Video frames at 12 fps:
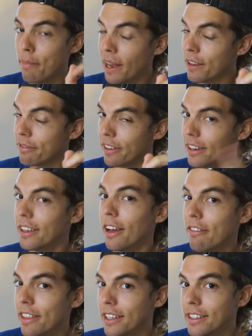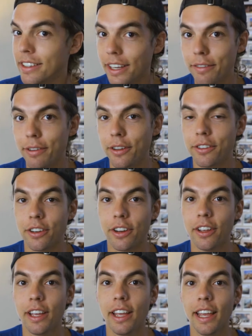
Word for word: benefit of this thick filter